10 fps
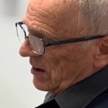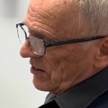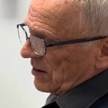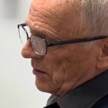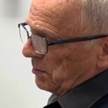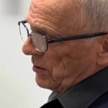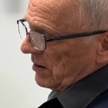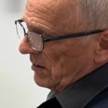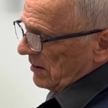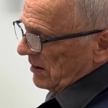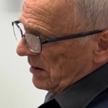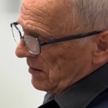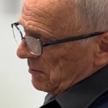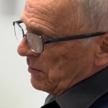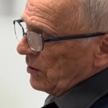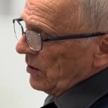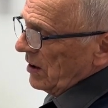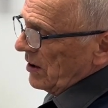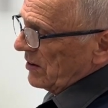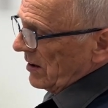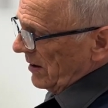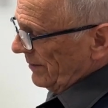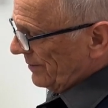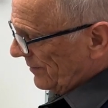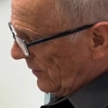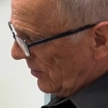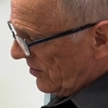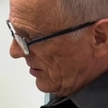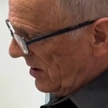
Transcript: So put more load on, you'll see